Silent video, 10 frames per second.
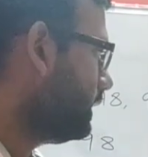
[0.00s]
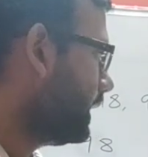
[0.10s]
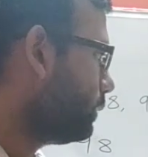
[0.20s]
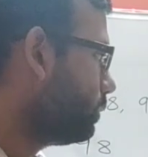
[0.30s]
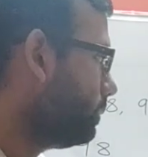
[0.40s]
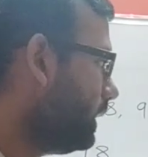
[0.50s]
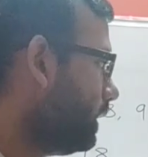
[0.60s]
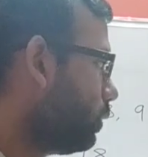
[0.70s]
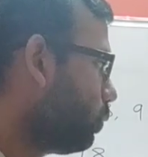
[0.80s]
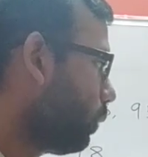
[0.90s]
then it will be
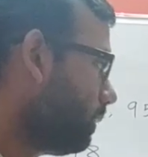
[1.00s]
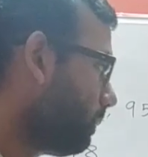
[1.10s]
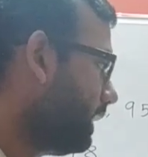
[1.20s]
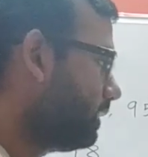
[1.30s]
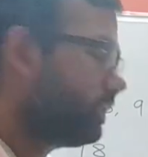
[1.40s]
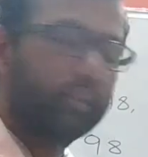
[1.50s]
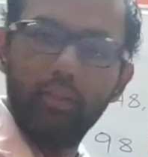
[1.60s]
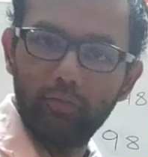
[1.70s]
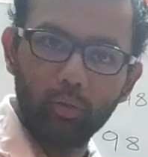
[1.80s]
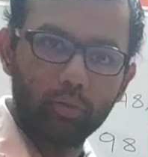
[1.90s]
1 minus the
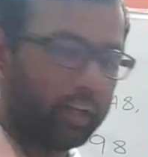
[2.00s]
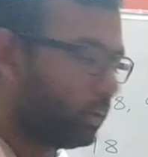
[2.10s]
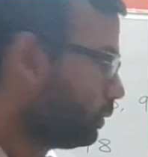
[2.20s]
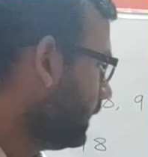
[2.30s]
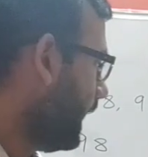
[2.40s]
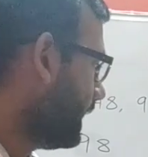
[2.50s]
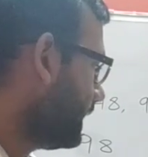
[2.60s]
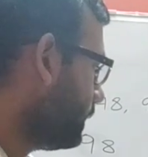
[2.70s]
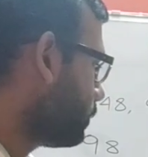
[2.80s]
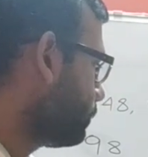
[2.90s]
floor value. And
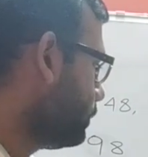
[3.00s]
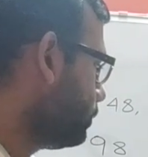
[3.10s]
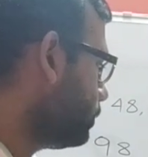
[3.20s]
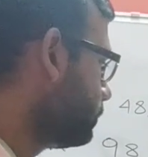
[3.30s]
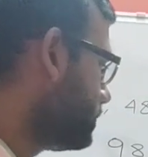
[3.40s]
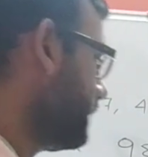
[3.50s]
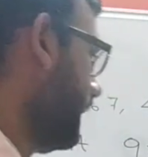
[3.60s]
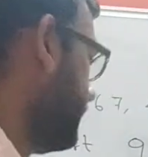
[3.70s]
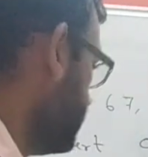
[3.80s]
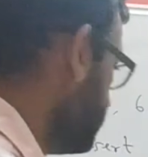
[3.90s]
then what will you do? You will check.
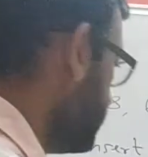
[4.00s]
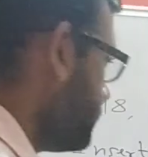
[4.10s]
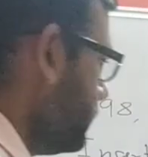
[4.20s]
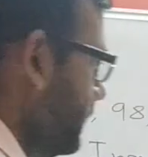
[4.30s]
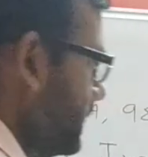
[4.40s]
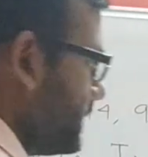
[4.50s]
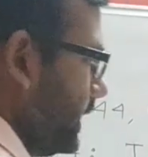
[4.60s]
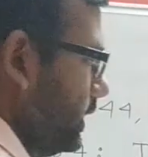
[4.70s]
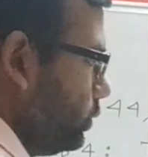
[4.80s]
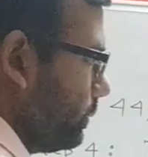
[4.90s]
So this will be inside a
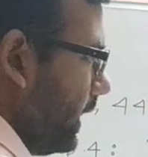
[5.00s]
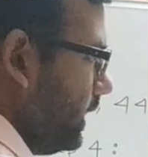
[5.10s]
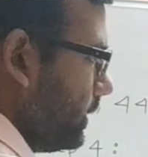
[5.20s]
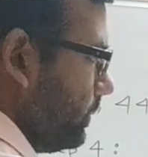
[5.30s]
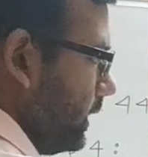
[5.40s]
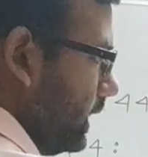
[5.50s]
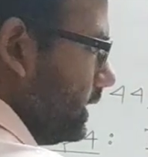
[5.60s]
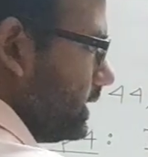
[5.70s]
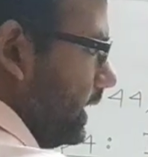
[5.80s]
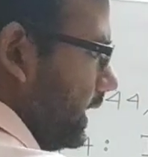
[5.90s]
loop, right?
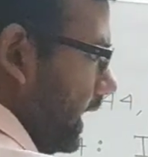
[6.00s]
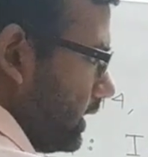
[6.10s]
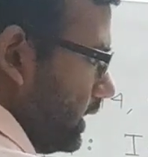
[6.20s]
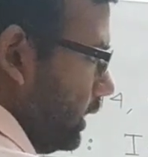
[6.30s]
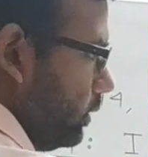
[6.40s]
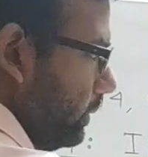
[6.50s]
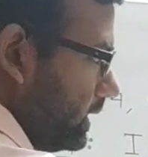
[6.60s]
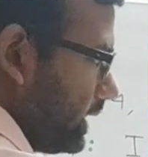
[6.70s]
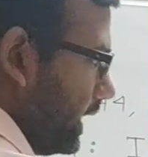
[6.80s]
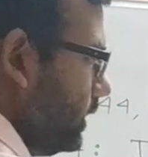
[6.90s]
This entire thing will be
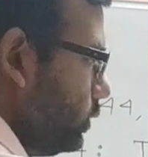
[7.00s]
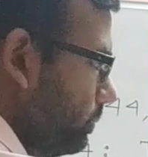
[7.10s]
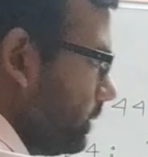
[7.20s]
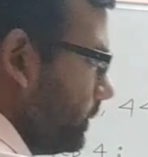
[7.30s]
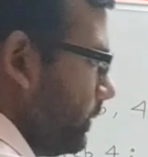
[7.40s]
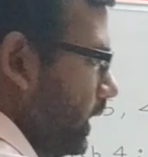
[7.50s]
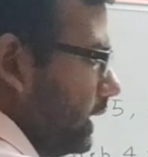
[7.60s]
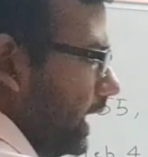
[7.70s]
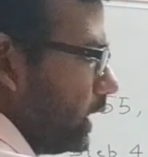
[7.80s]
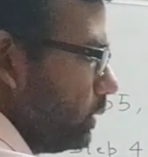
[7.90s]
inside a loop
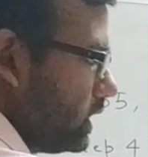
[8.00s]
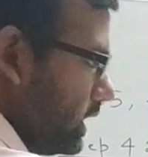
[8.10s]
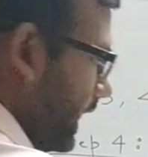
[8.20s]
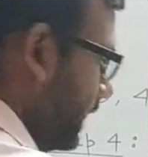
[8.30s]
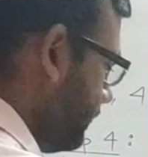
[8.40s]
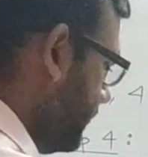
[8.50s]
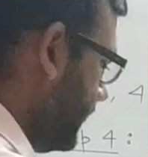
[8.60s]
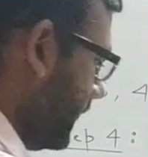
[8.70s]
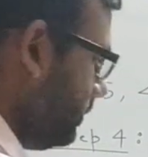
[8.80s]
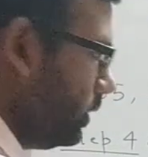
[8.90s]
that you will check every
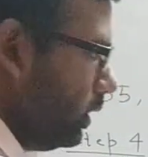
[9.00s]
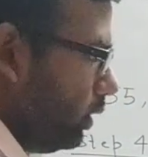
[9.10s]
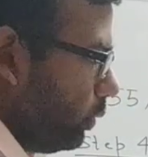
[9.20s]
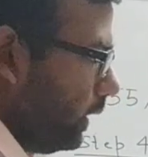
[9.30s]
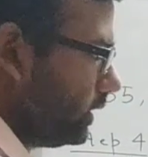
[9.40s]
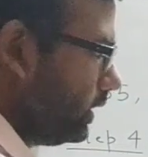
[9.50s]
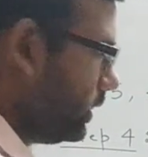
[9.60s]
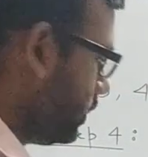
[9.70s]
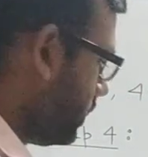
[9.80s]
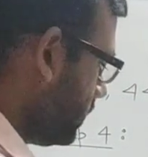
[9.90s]
time whether
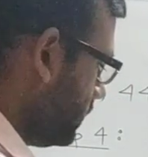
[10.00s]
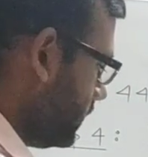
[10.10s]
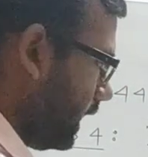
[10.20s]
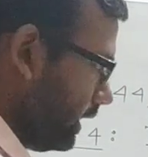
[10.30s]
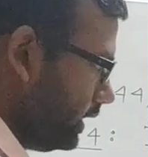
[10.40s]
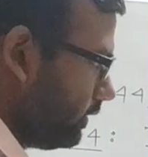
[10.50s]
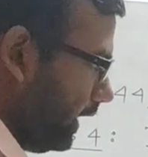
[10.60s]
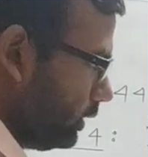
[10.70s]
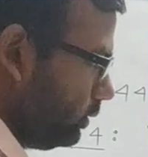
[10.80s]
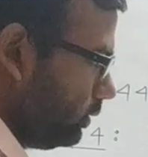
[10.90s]
your current
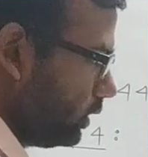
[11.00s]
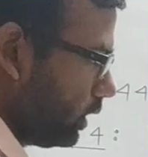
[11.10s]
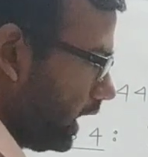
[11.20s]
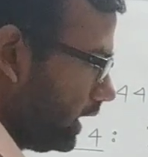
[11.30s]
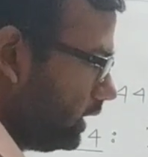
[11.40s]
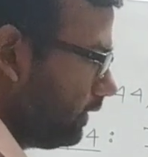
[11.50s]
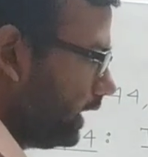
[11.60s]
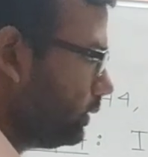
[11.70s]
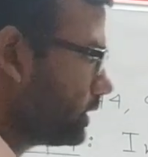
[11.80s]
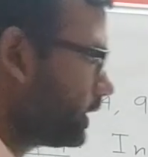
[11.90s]
value
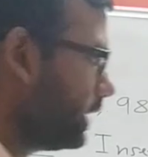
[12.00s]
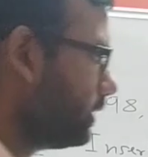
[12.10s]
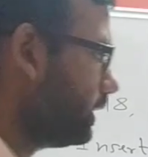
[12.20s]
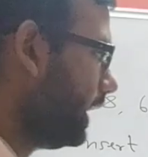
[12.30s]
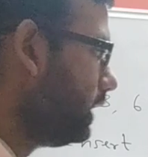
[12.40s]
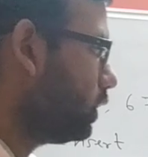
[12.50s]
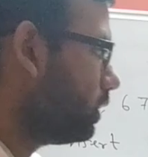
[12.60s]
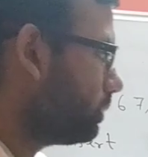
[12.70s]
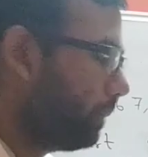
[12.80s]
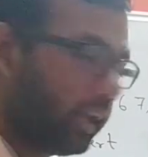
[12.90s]
is greater than your
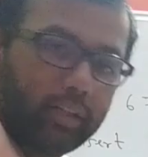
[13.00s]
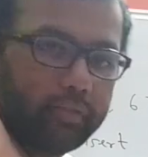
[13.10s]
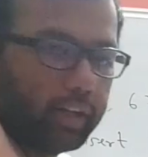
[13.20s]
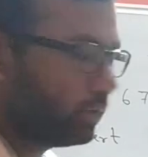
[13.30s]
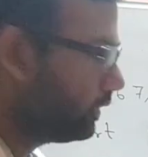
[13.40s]
parent value. If it